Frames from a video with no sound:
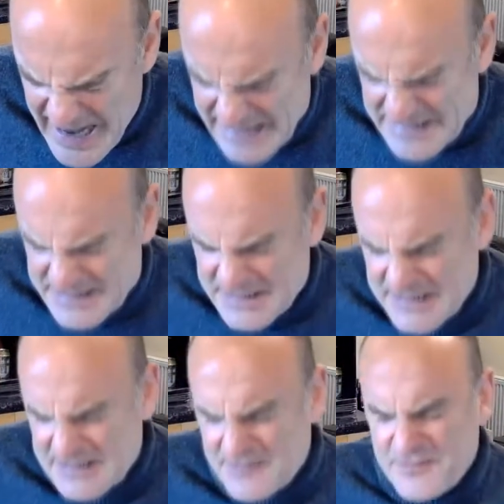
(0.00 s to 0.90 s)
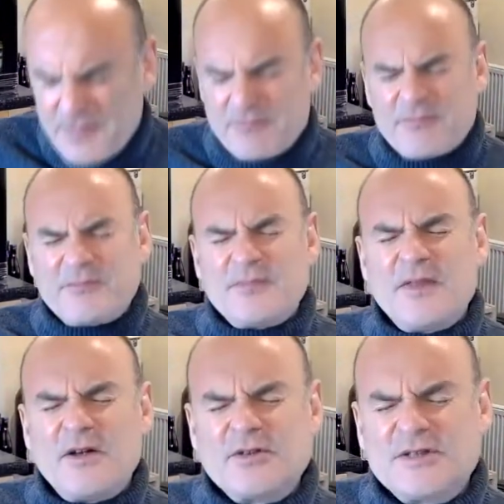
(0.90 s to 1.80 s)
and from
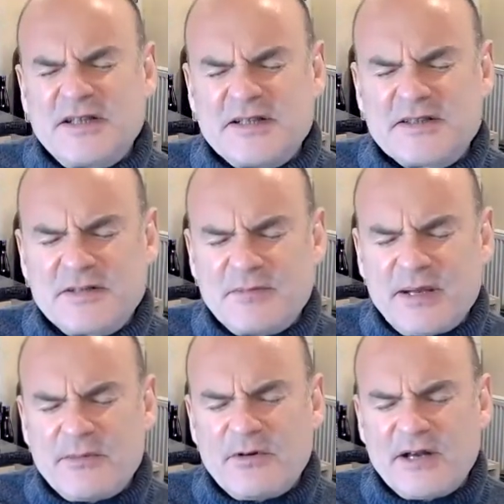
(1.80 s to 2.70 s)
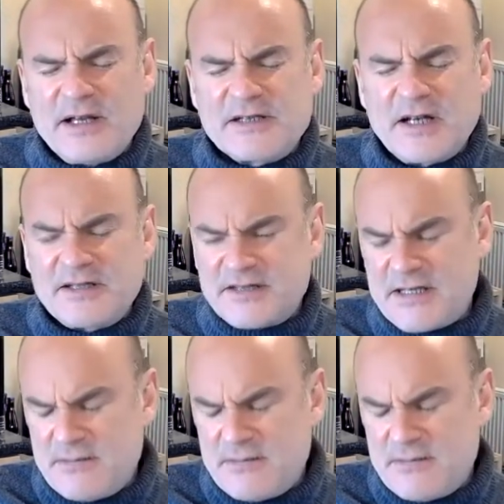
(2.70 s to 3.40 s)
those distant memories I